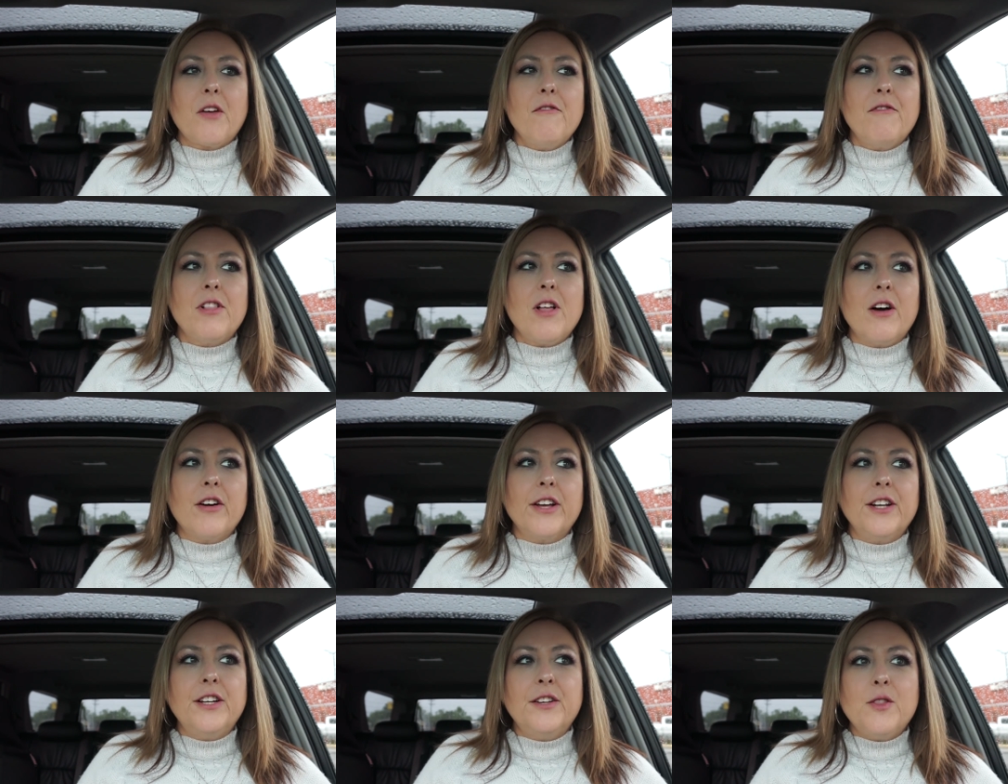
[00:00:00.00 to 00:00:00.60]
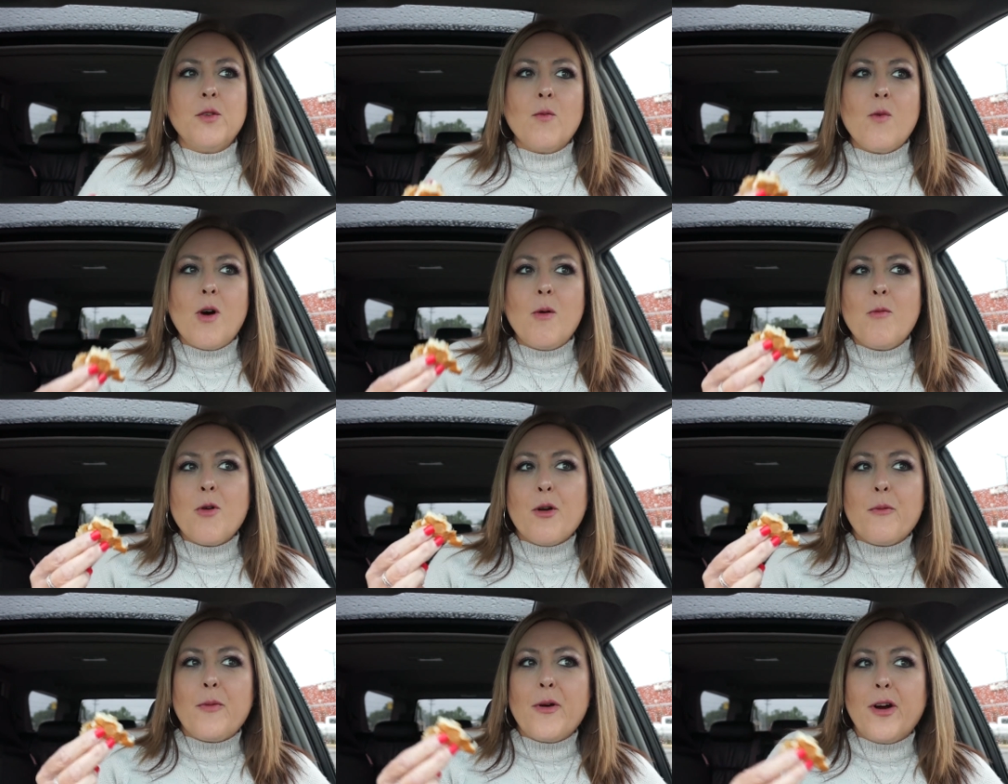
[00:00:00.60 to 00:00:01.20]
Vlogging in the
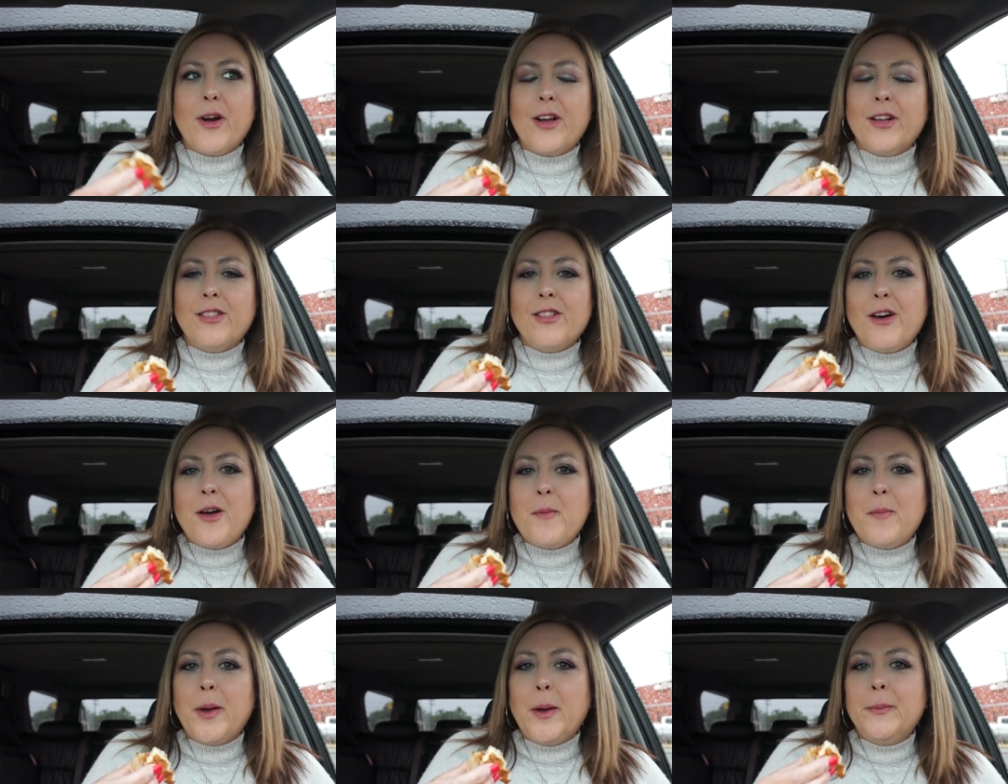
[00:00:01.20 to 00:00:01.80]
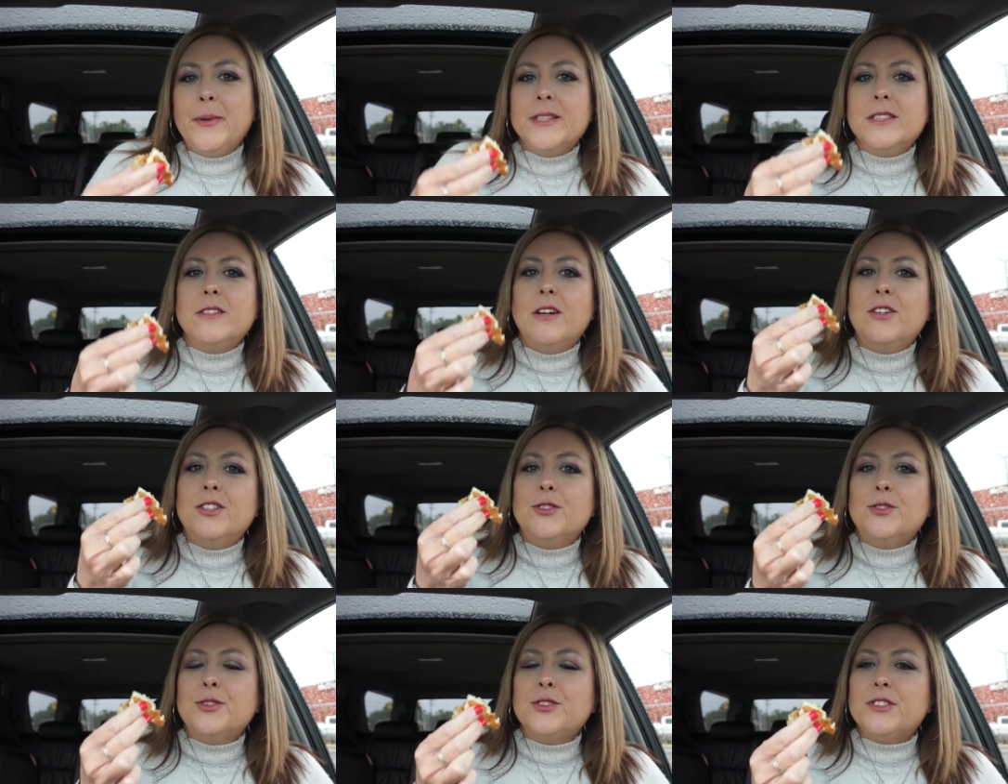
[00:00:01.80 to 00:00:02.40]
Walmart parking lot by
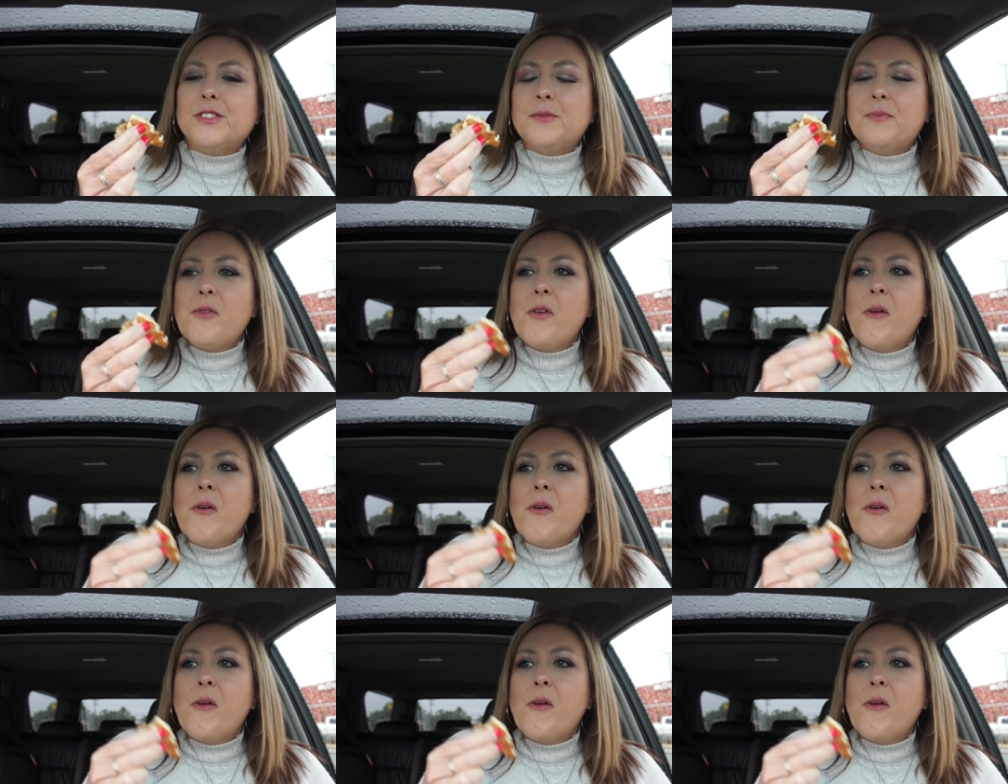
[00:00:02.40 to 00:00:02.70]
McDonald's.